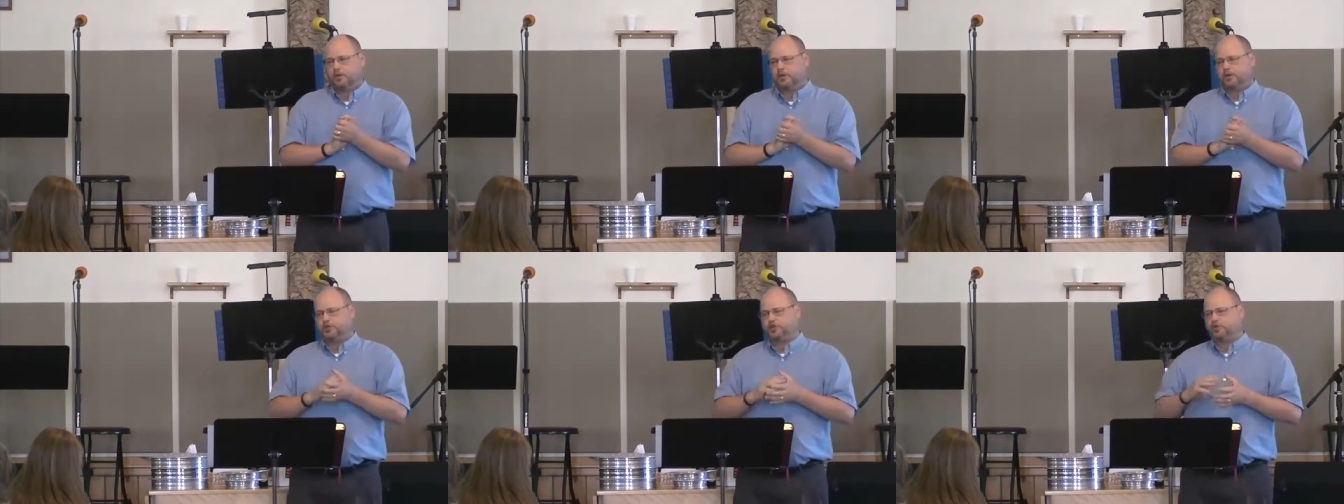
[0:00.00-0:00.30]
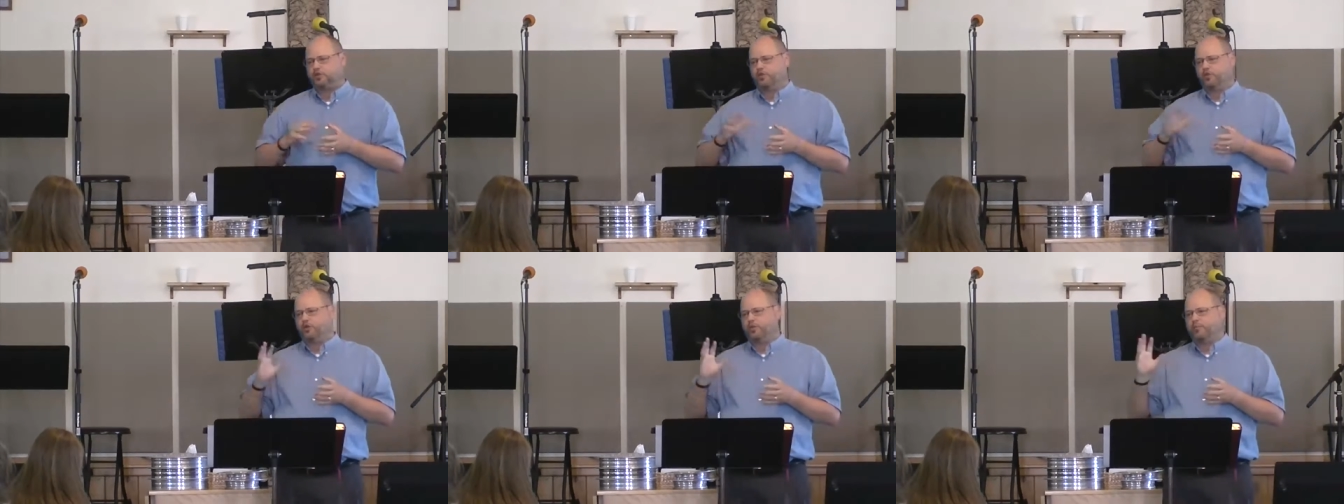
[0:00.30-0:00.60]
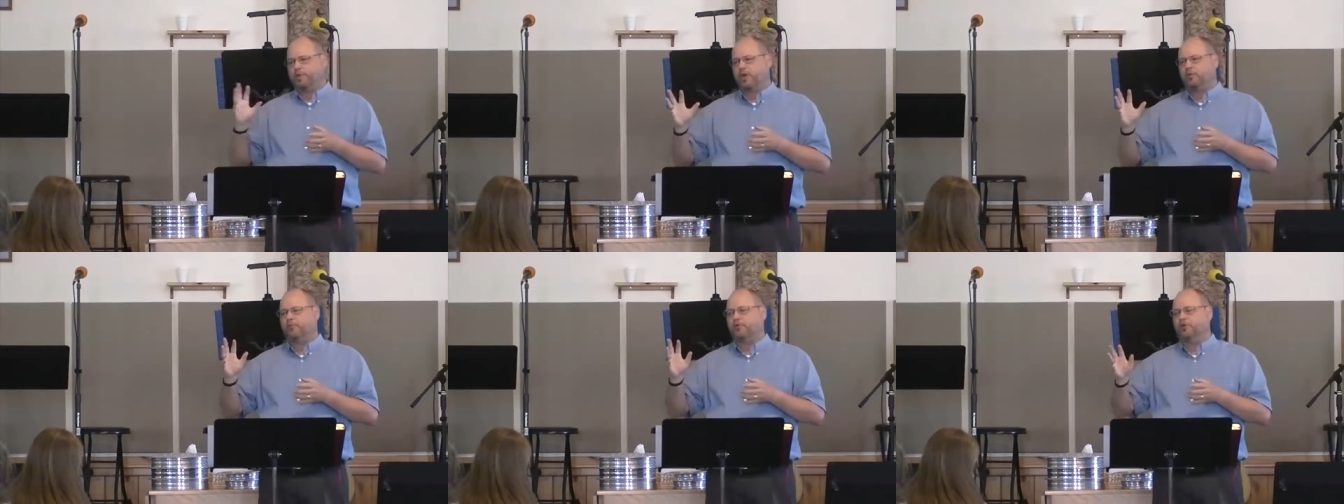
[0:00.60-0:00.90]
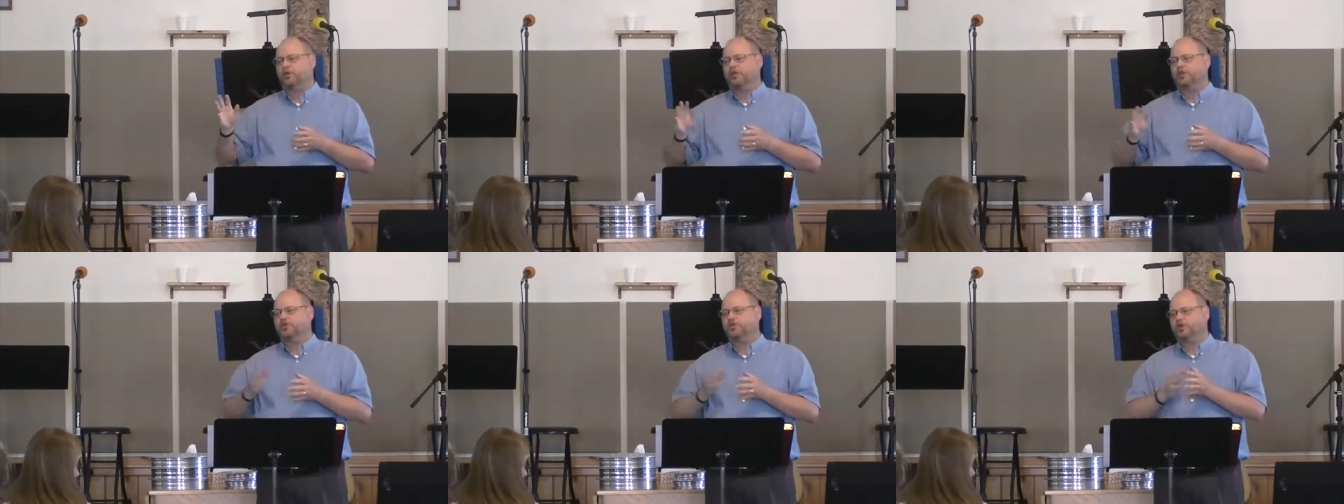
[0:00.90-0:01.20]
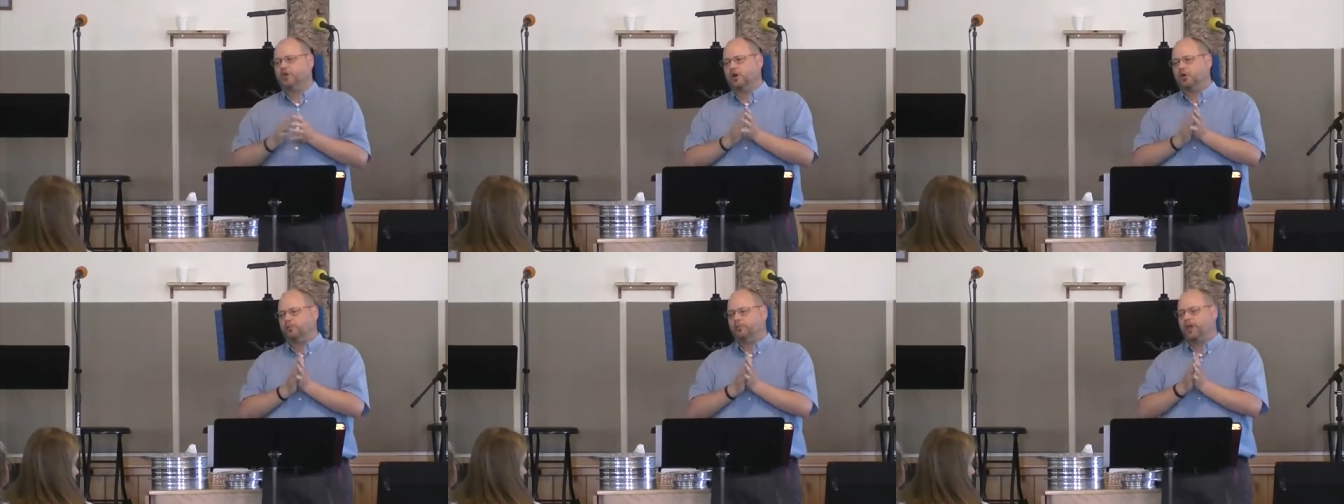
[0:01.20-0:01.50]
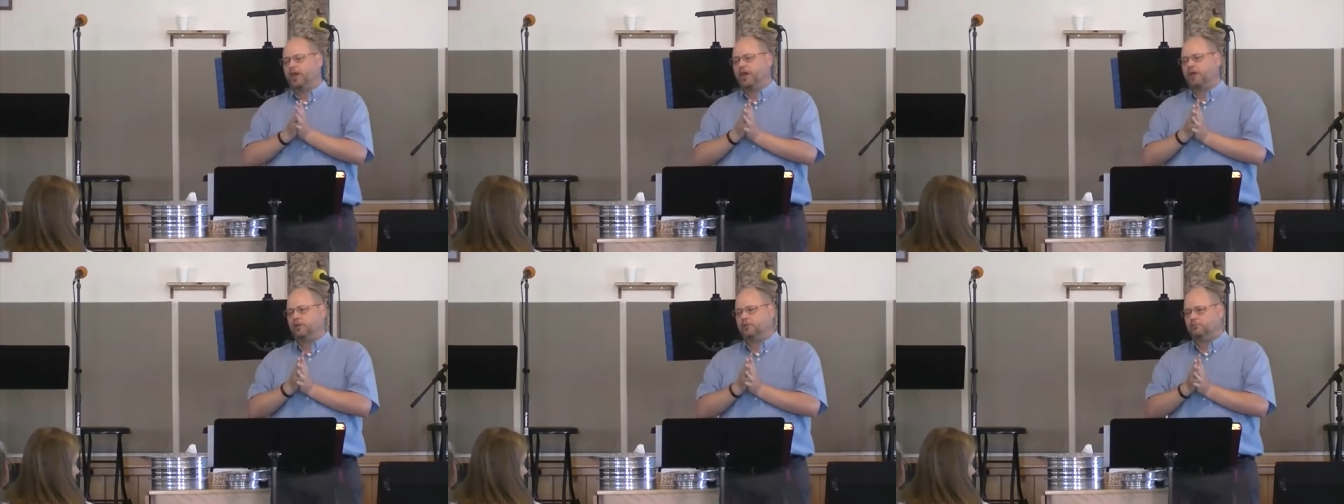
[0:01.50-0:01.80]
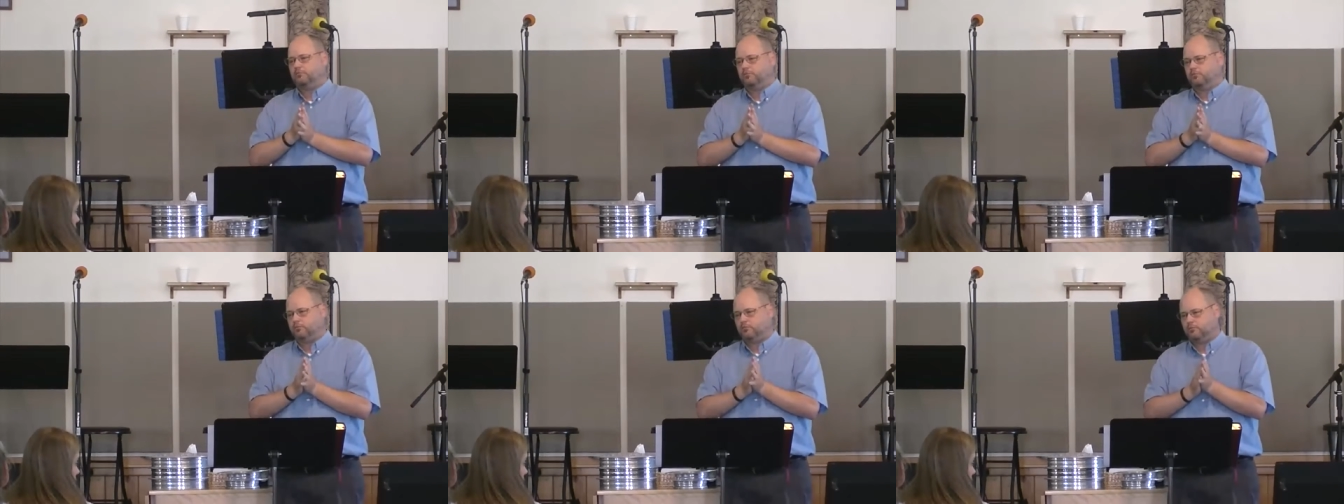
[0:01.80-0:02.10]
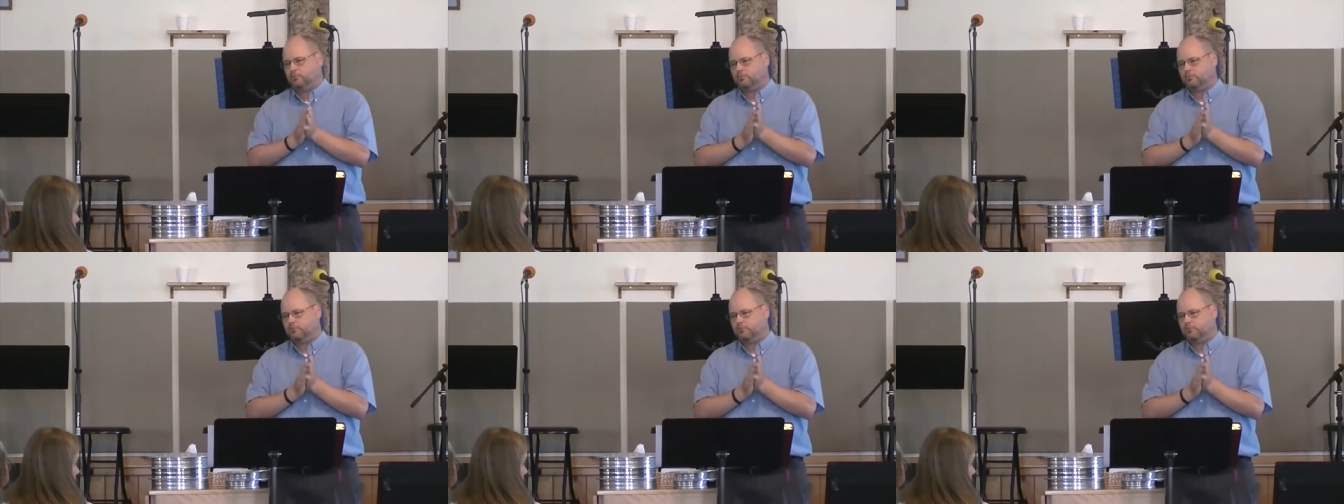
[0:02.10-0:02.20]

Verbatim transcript: that you would remember these young men,